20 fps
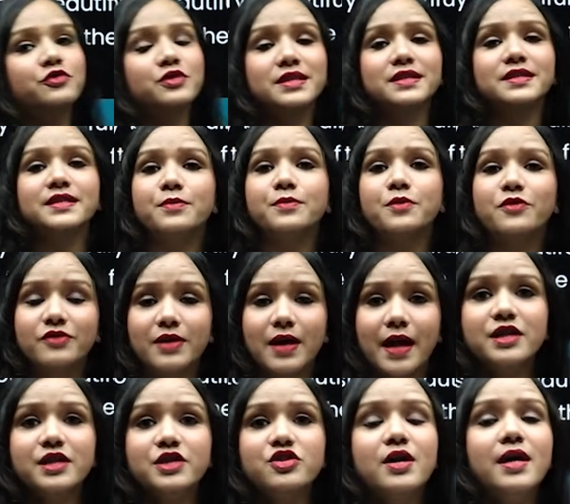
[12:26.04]
step of
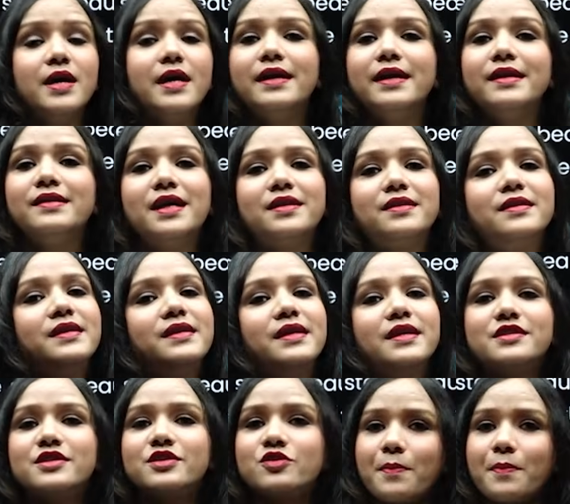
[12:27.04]
courage, nothing can
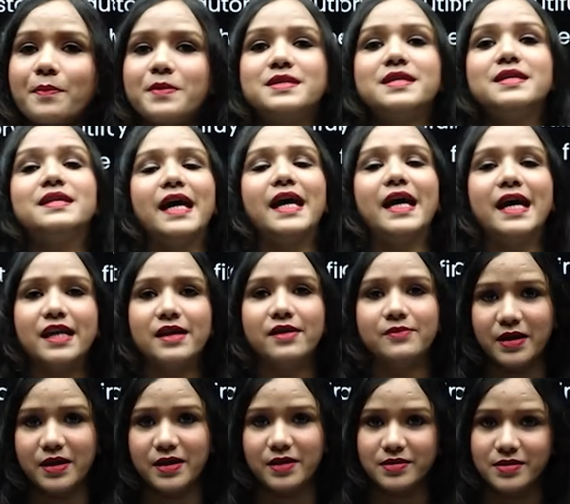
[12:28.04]
stop us
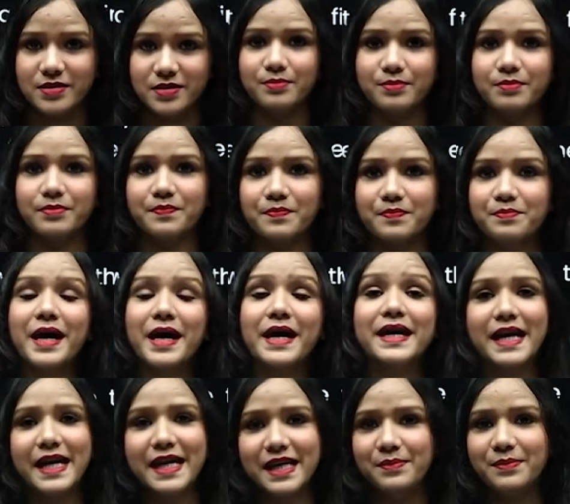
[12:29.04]
by
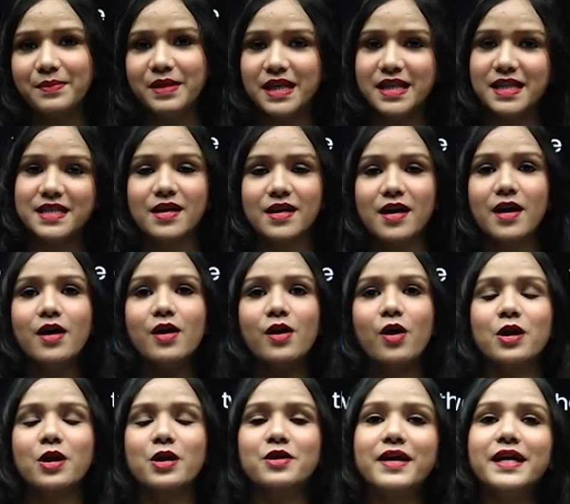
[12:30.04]
any means.
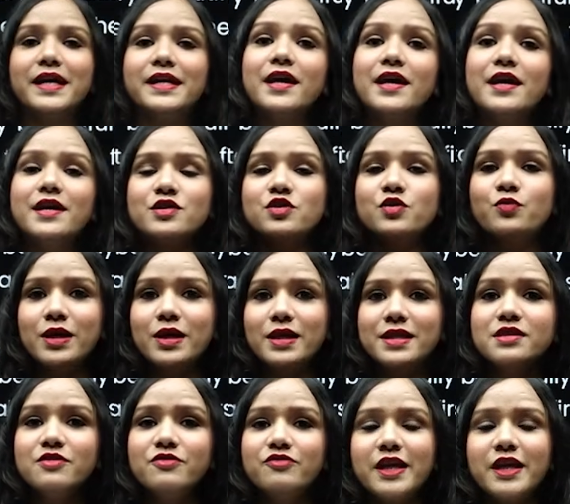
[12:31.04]
All right. So what is the
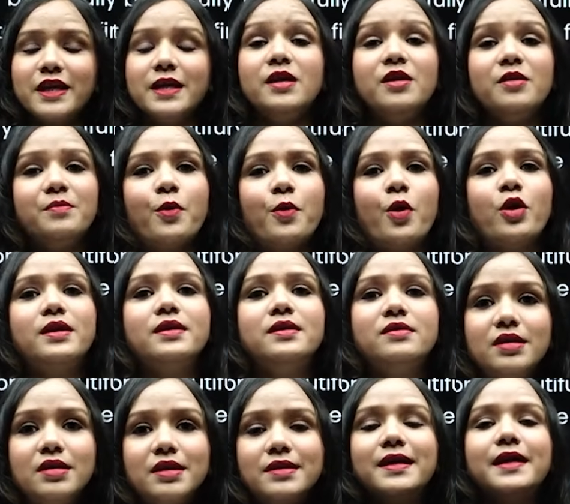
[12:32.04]
very important
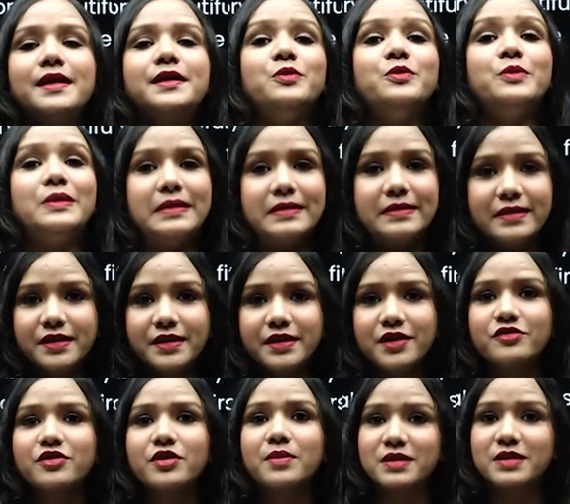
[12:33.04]
thing that you learn here
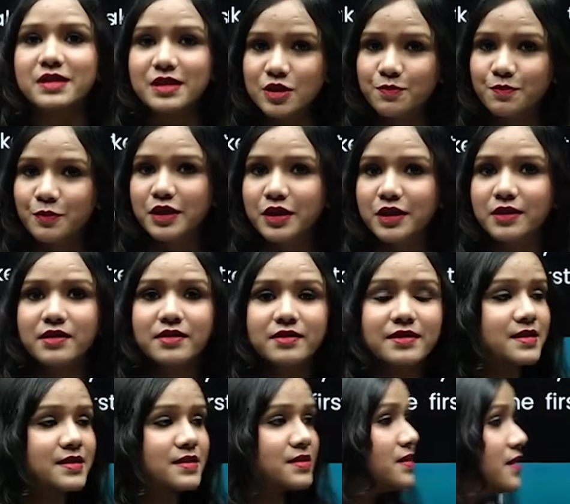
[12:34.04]
from this particular
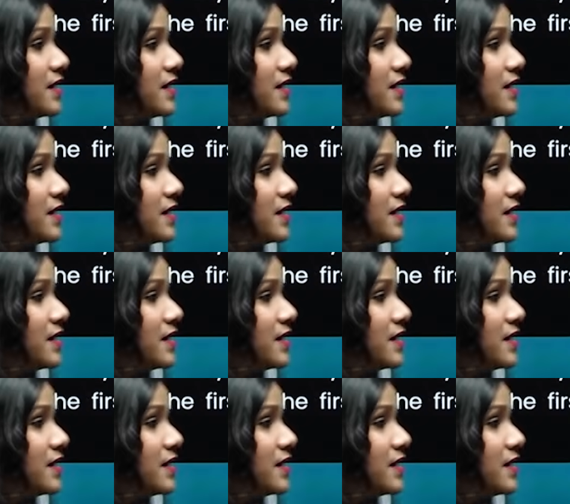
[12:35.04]
lesson?